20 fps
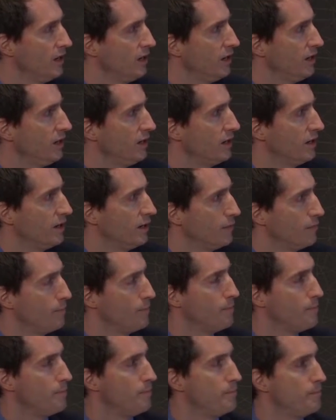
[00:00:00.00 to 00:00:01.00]
Uh,
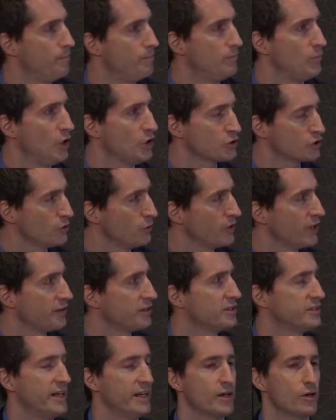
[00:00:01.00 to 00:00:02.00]
also, another
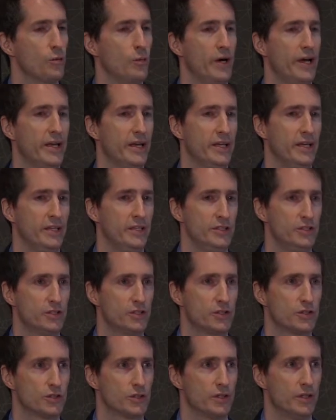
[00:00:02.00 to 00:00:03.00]
takeaway
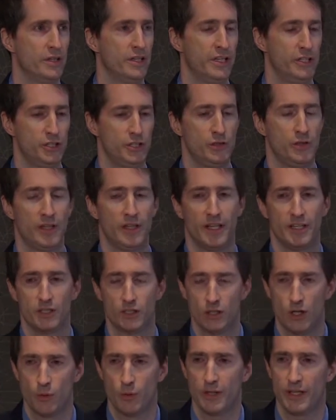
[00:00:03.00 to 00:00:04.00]
is the issue that they
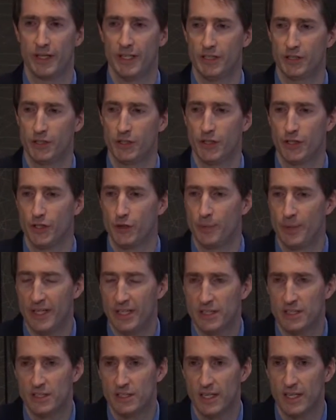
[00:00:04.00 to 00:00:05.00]
saw with the Eastern European
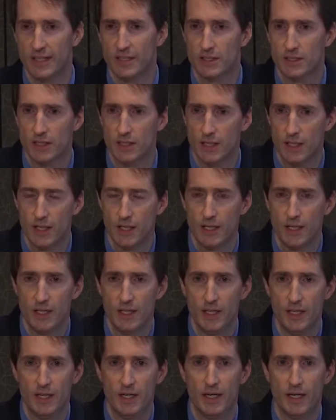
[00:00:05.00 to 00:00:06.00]
sites.
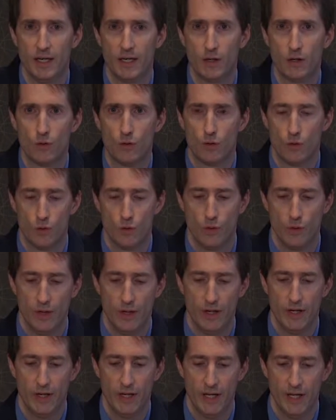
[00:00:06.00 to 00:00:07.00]
Uh,
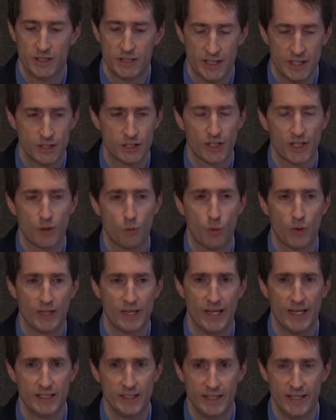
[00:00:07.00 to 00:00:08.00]
essentially, what
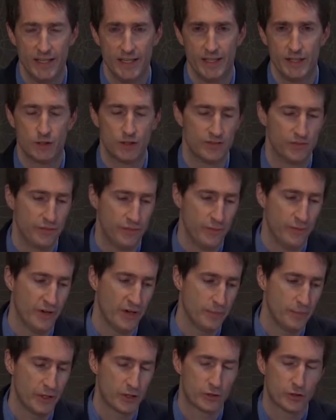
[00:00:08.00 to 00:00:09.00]
they did, this very
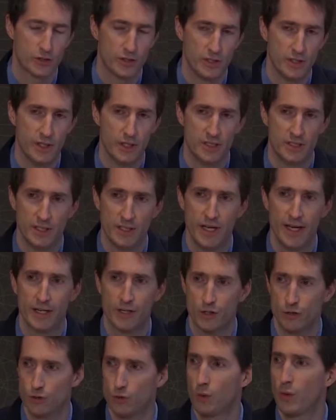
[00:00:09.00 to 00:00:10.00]
much uh,
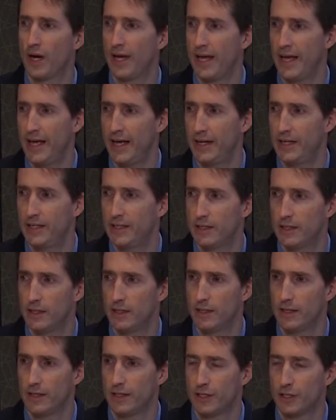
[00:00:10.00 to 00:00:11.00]
echoes what I had,
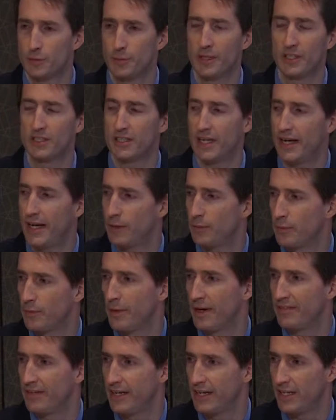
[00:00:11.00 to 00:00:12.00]
uh, the experience I had with my
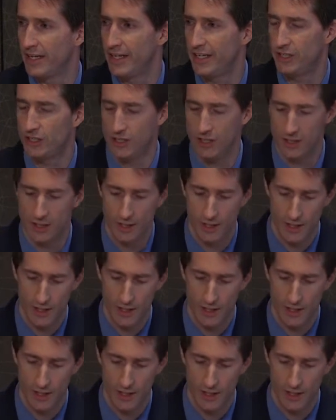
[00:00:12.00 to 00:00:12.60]
validation.